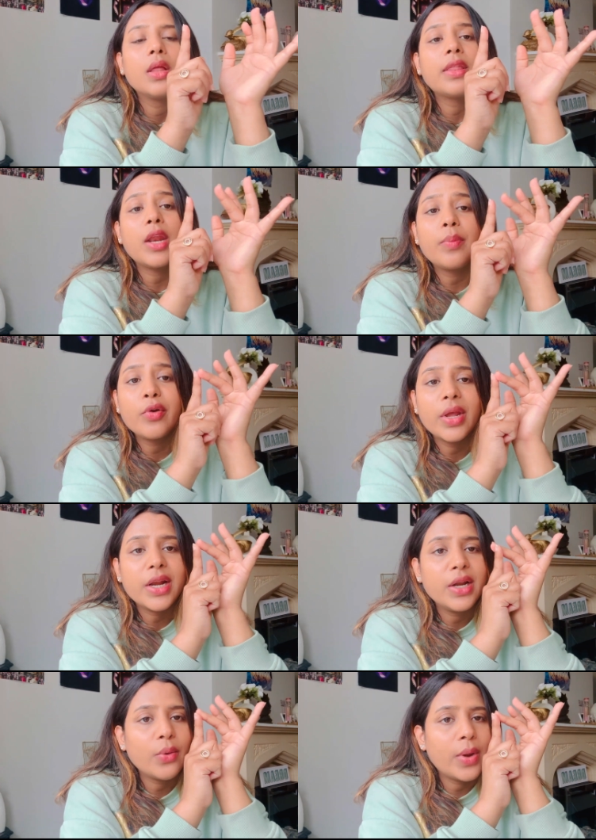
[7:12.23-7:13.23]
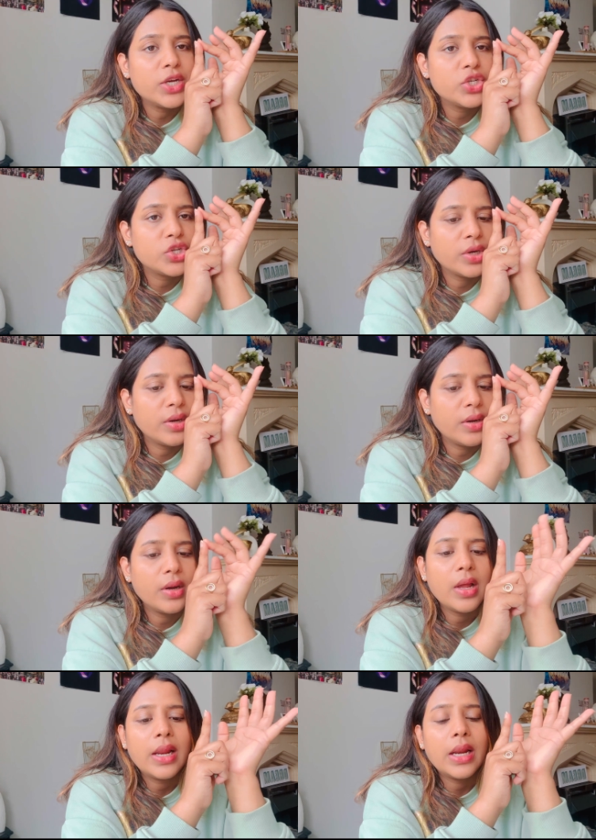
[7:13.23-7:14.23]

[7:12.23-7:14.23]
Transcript: therapeutic intervention,